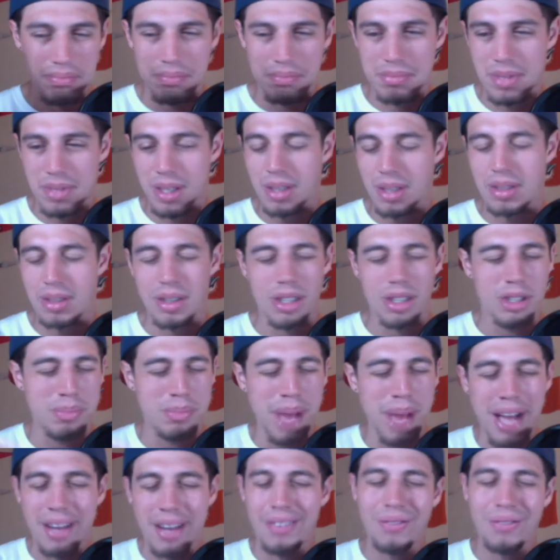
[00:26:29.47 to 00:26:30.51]
there. There's
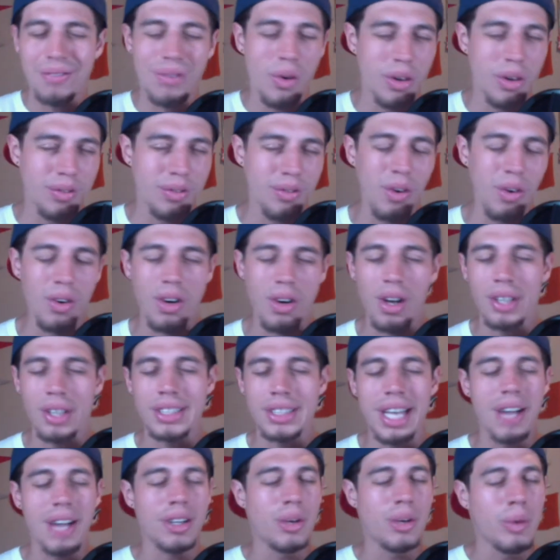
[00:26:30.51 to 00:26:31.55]
back and forth phone calls.
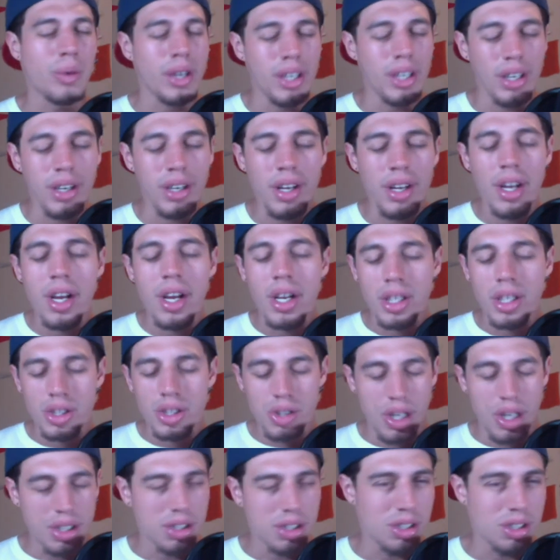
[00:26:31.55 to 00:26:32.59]
How do you want to
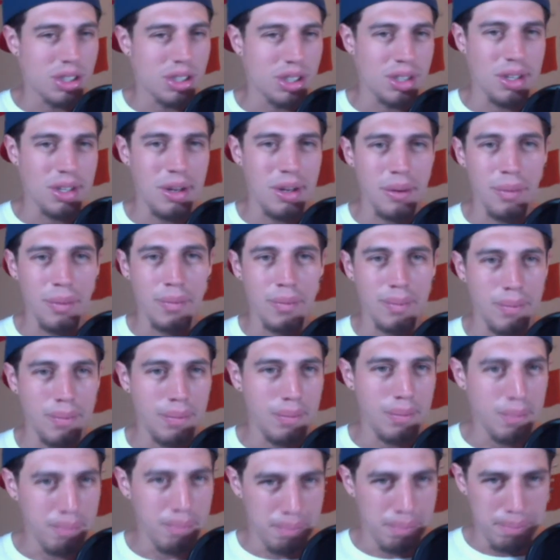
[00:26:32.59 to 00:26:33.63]
structure the
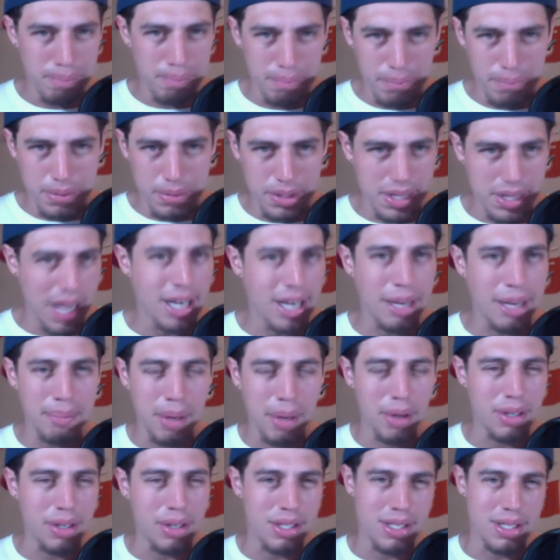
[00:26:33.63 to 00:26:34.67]
signing
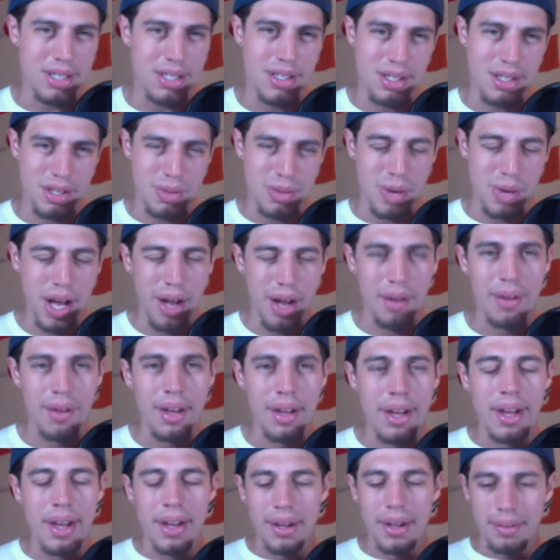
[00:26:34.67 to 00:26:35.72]
bonuses as well?
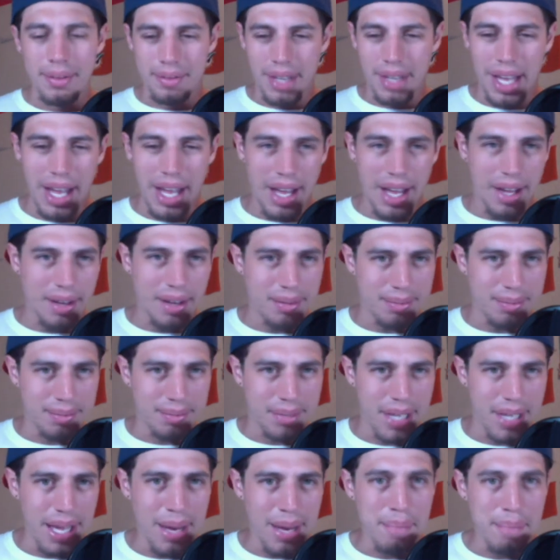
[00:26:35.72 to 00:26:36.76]
And
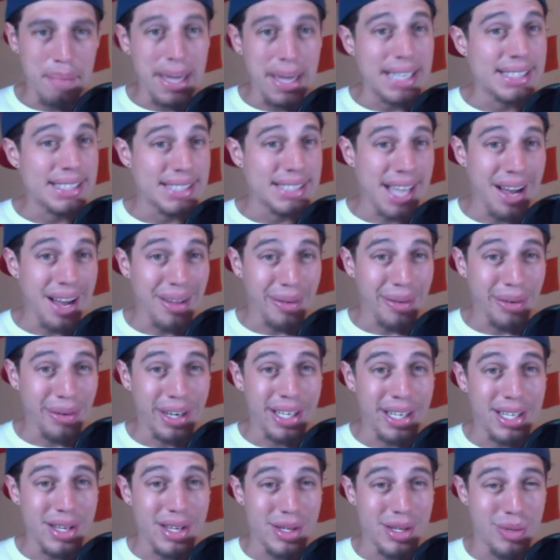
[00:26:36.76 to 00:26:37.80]
and base
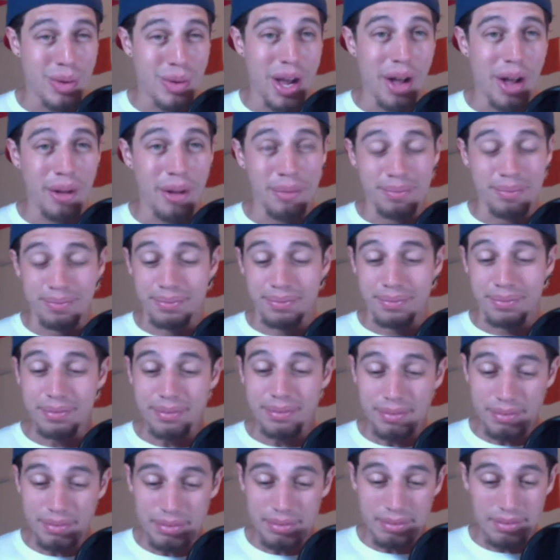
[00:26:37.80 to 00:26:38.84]
salary as well.
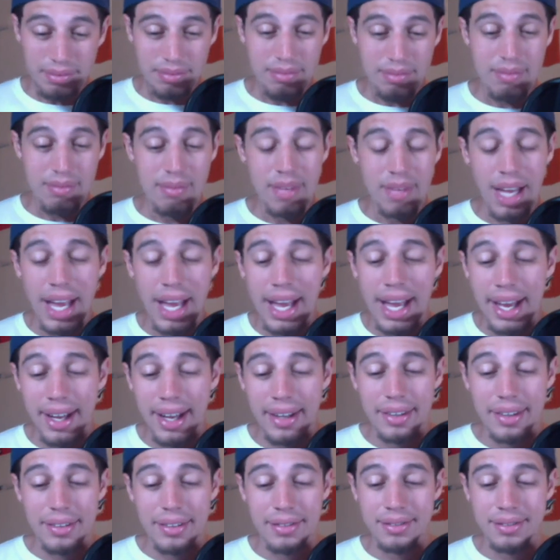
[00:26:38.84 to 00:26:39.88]

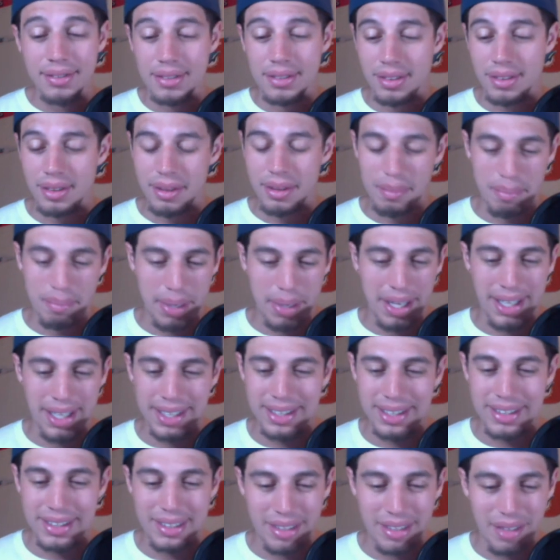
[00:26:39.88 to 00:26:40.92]
And but
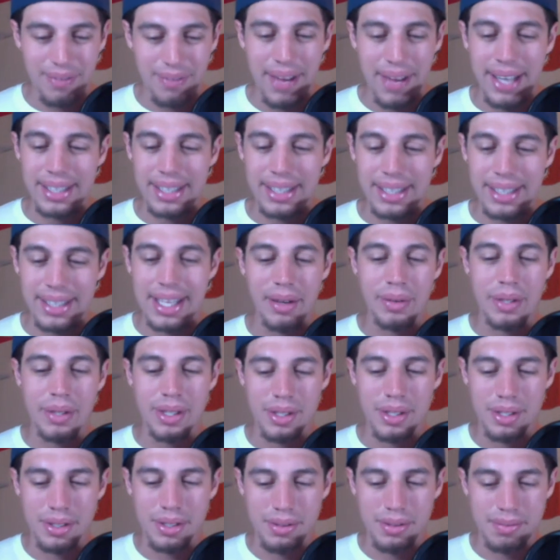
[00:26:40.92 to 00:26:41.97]
the fact that it
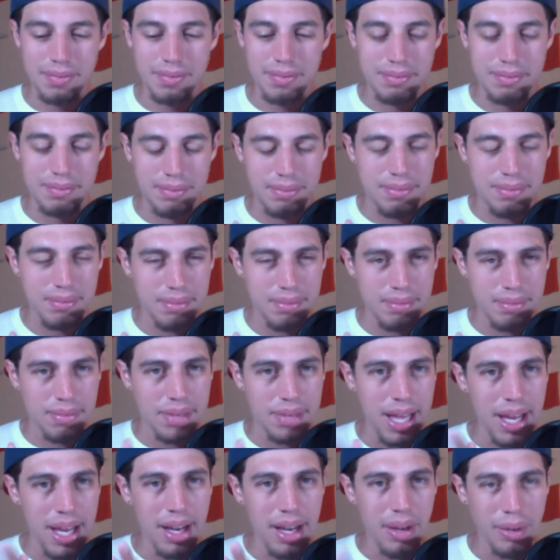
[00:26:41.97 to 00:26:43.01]
was
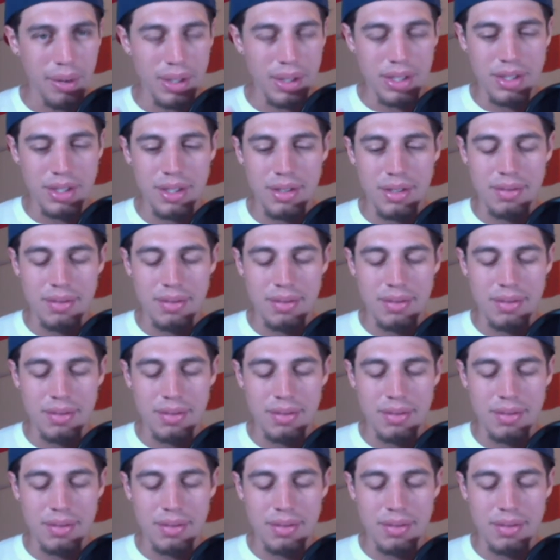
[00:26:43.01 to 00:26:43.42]
that it was